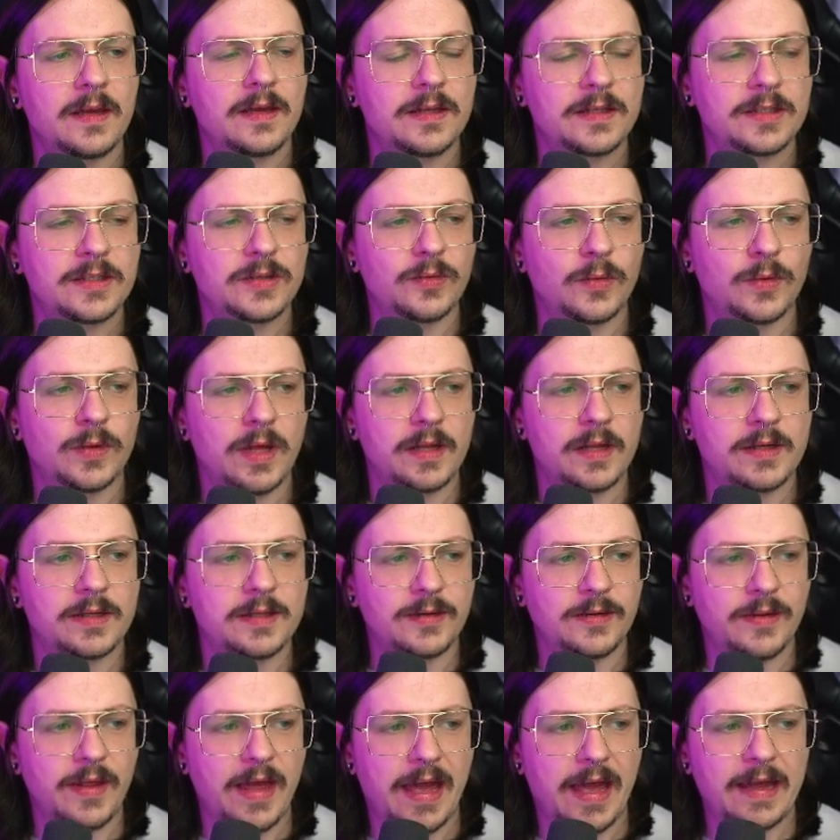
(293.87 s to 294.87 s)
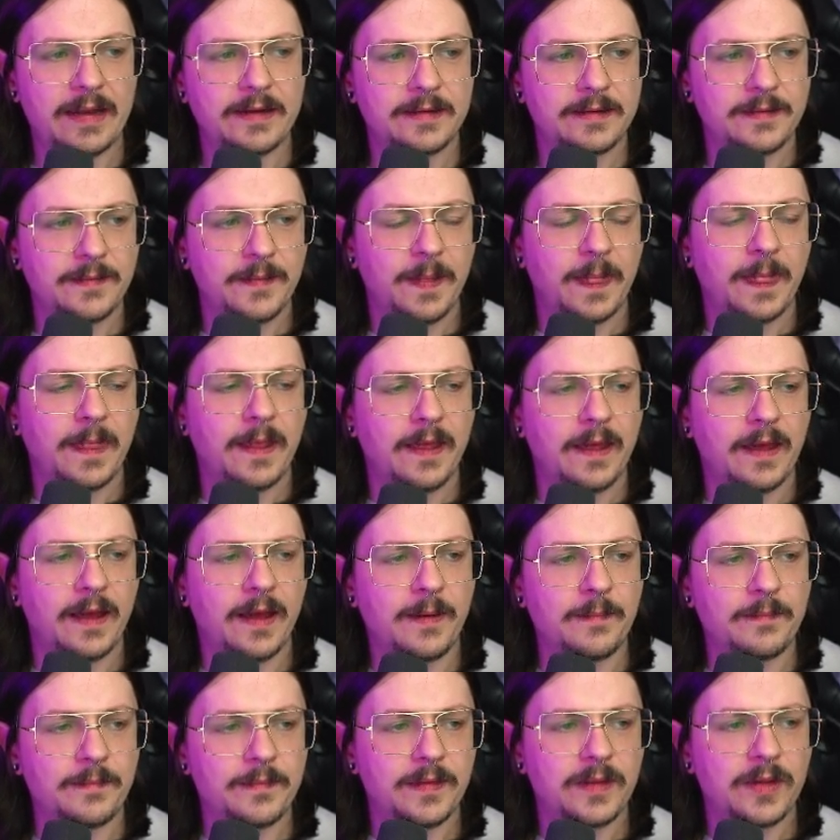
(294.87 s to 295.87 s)
So we'll undo that.
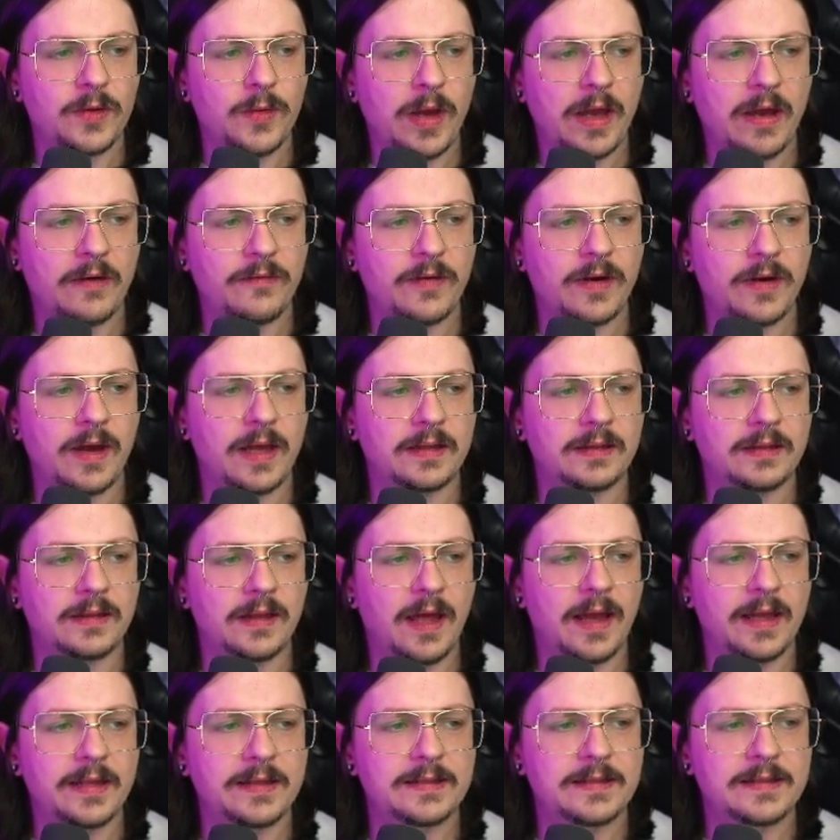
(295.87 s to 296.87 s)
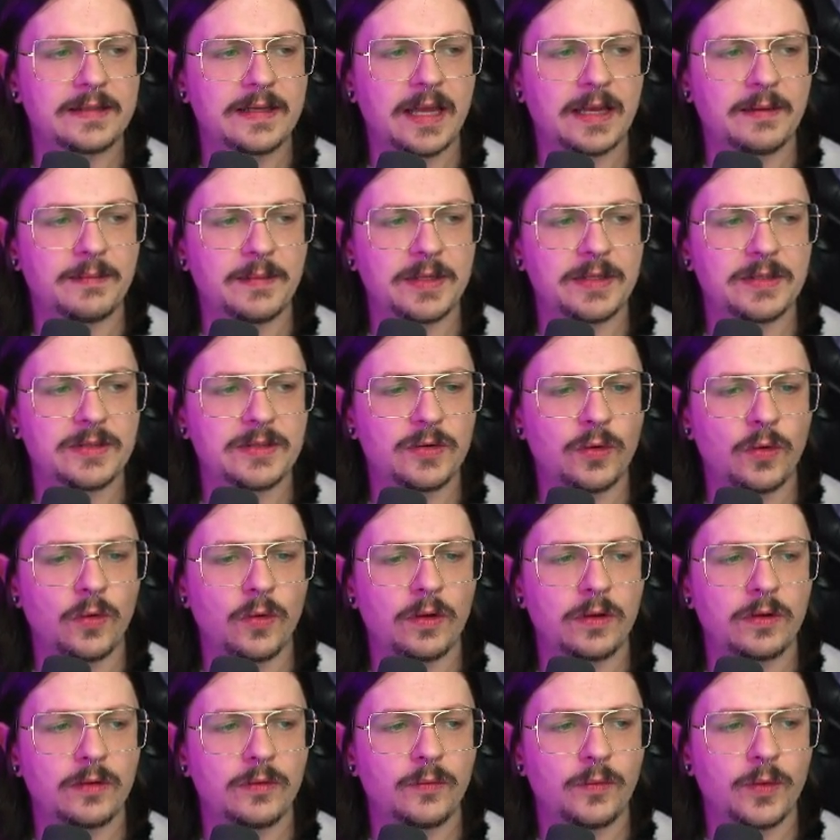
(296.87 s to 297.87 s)
You have a line segment
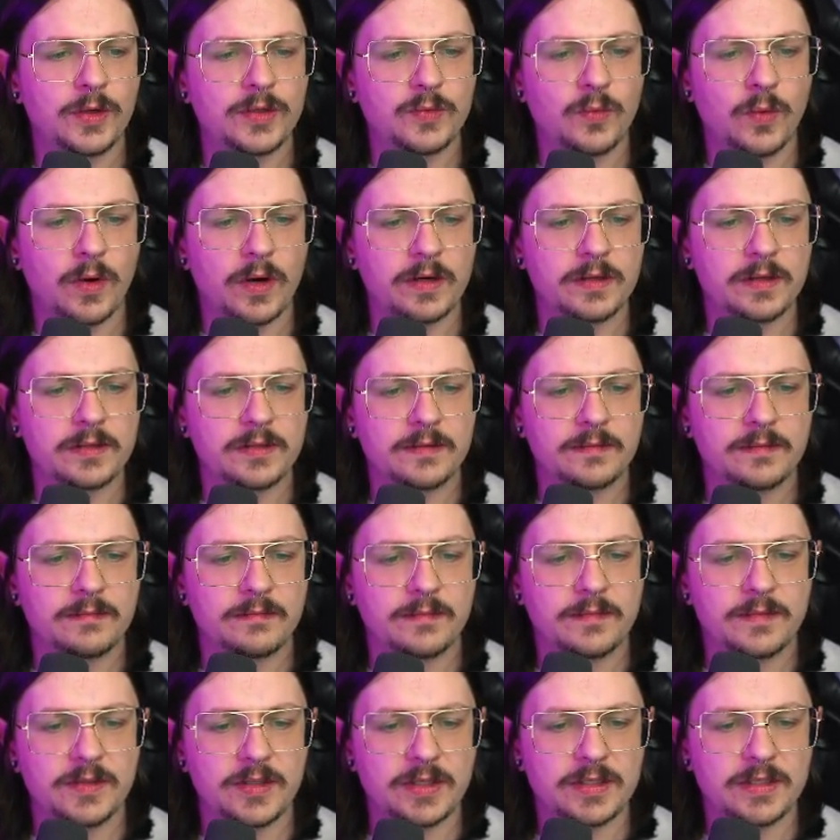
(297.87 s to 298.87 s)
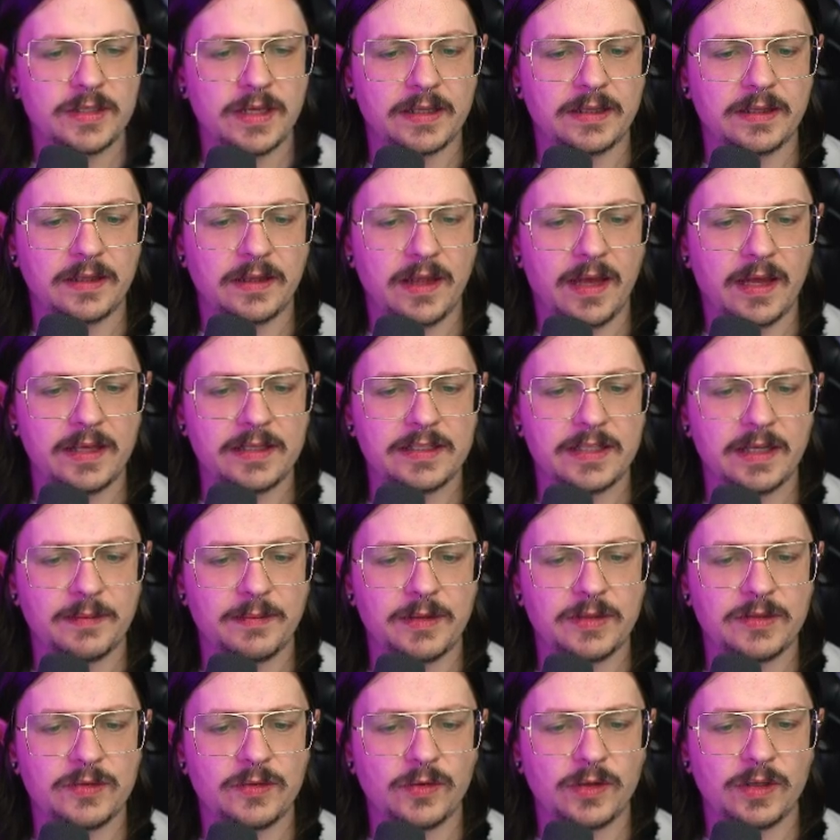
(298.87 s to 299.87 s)
tool, which works just like the line
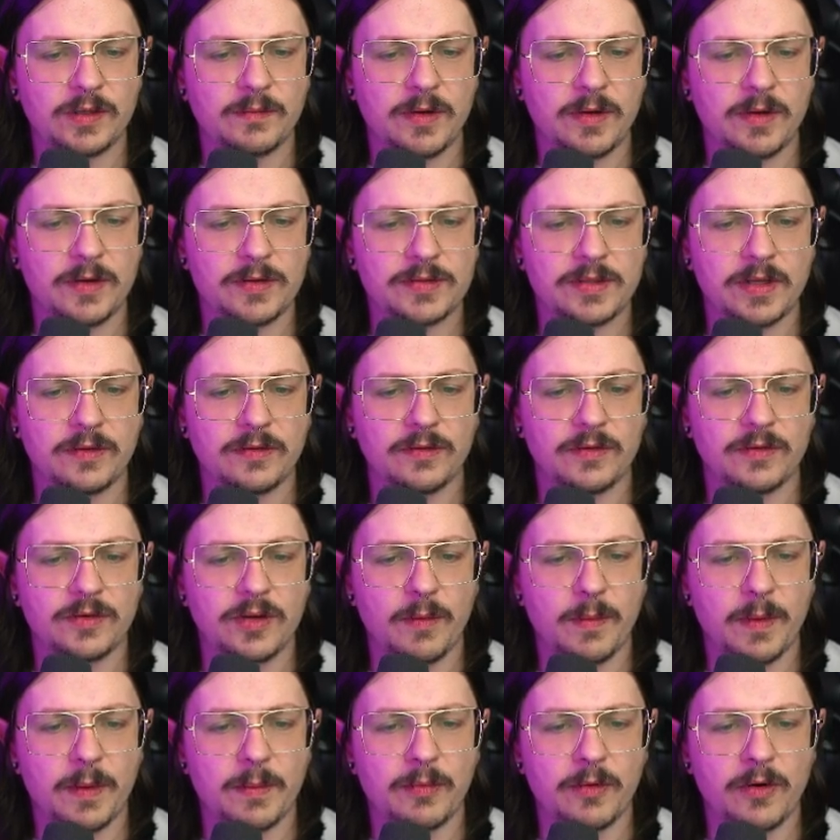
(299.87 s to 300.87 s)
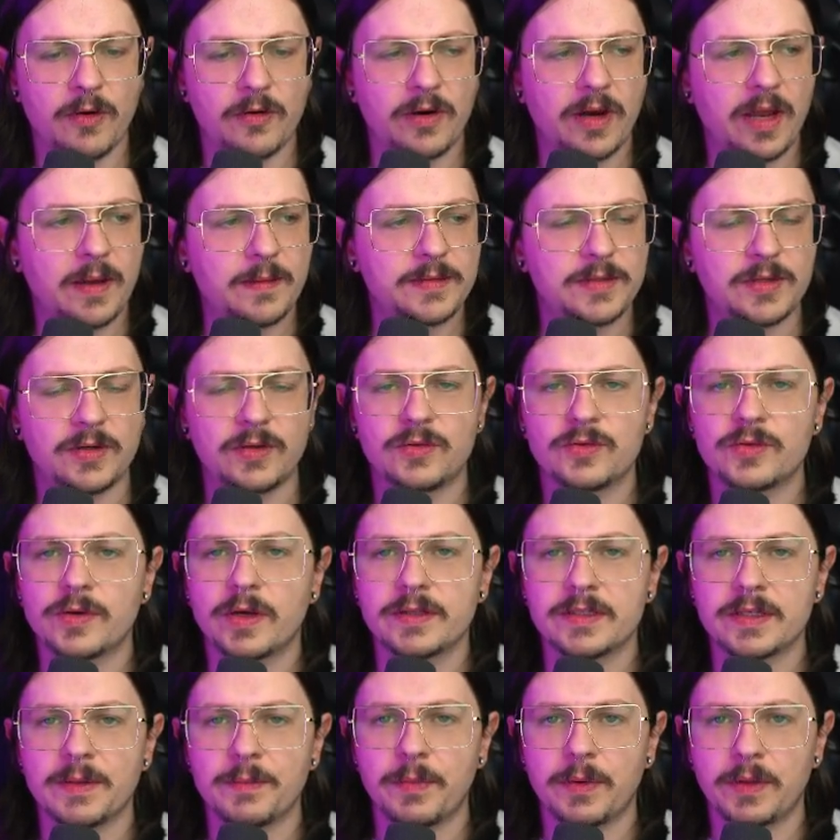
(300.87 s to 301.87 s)
segment tool in most other Adobe programs. You can draw
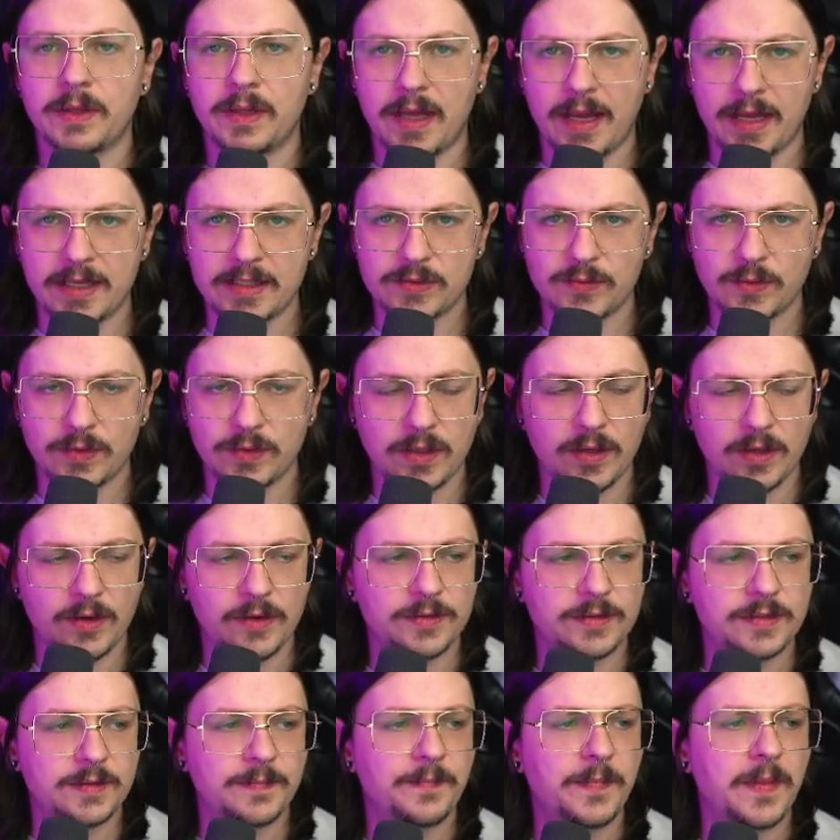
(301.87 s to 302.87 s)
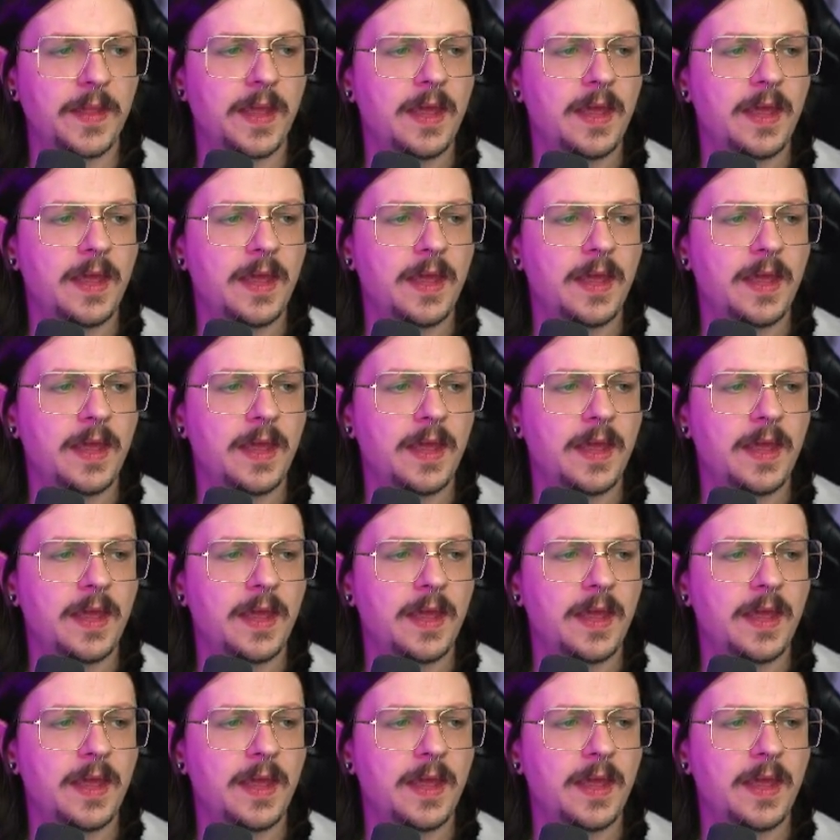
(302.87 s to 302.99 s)
simple lines with those.